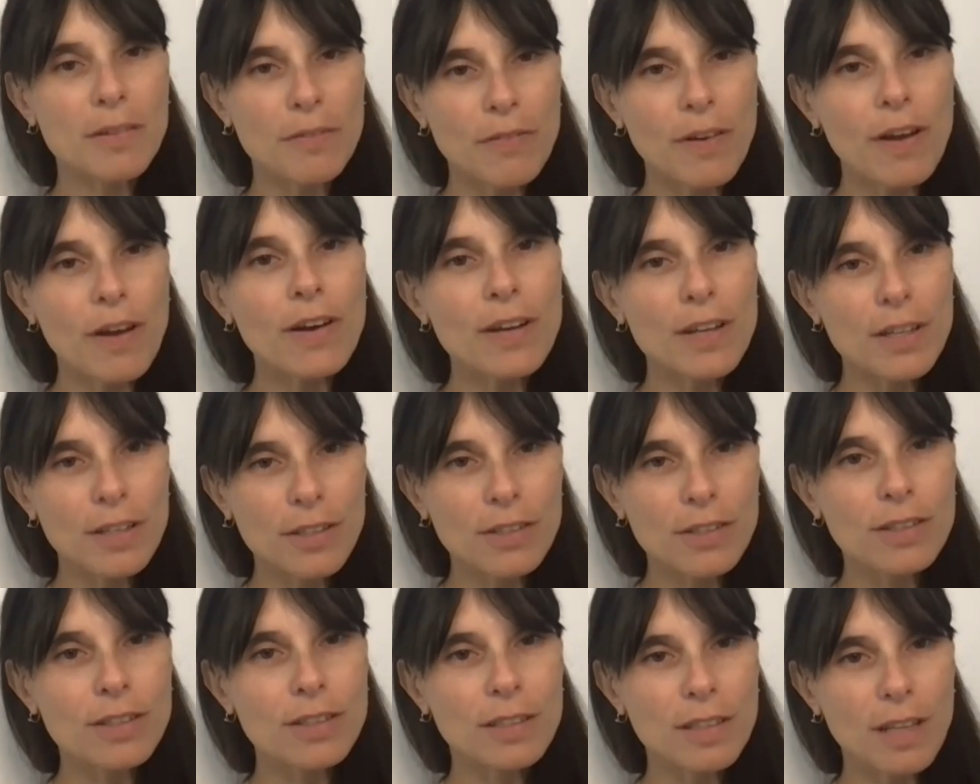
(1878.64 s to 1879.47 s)
a very
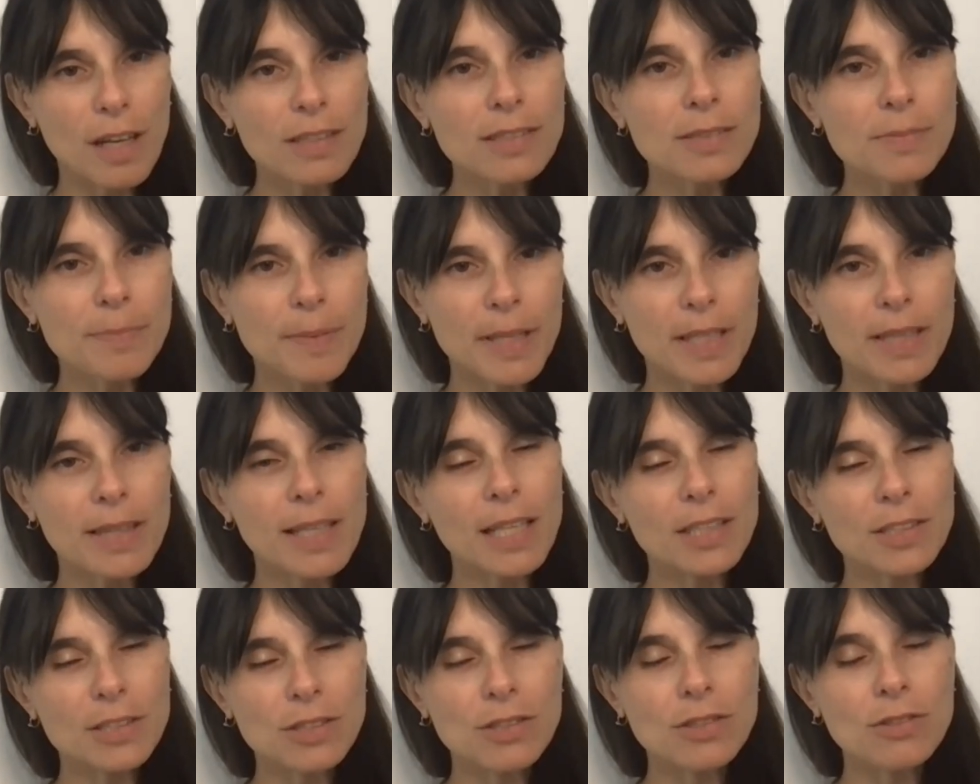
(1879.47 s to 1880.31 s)
good husband.
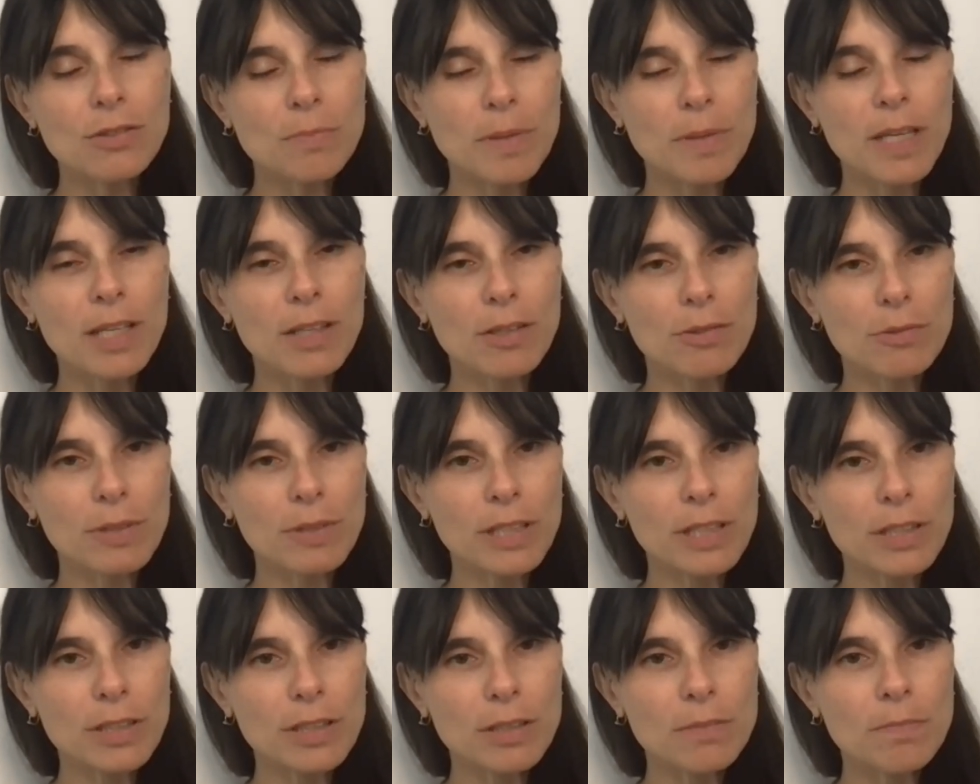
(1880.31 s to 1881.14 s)
That's you being a
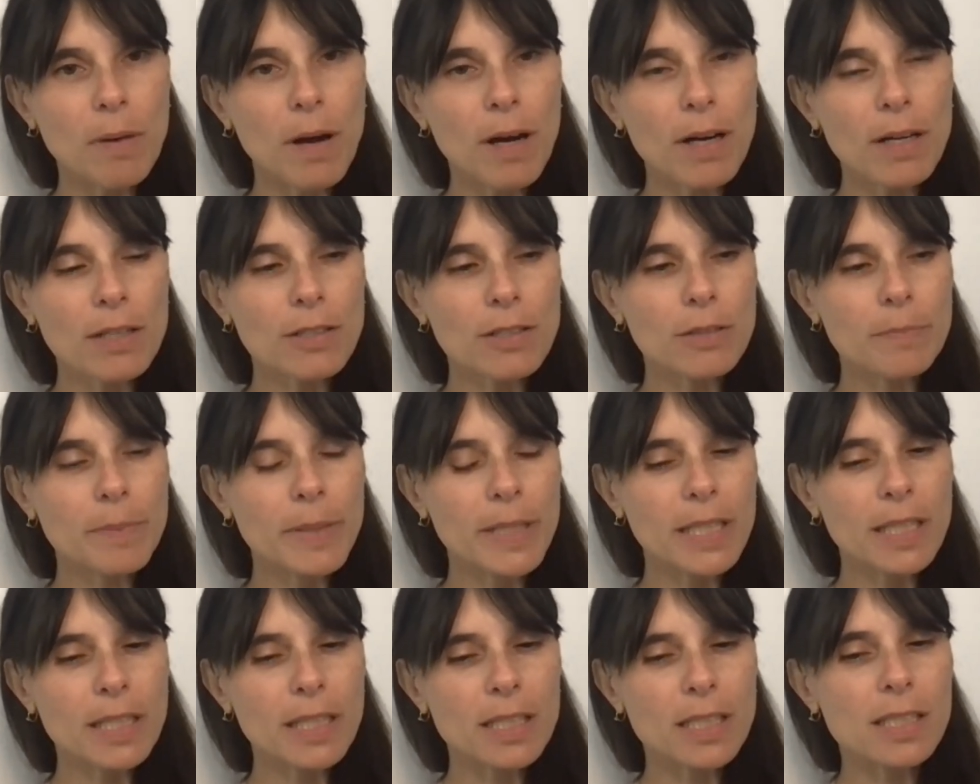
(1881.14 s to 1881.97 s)
really good partner,
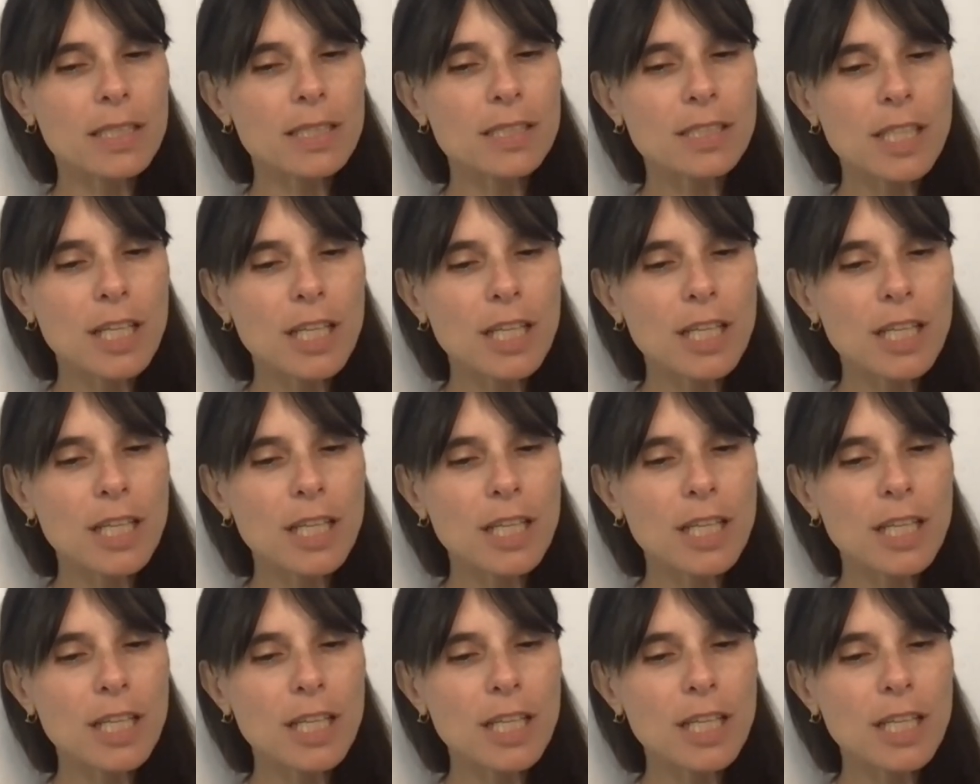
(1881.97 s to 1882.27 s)
because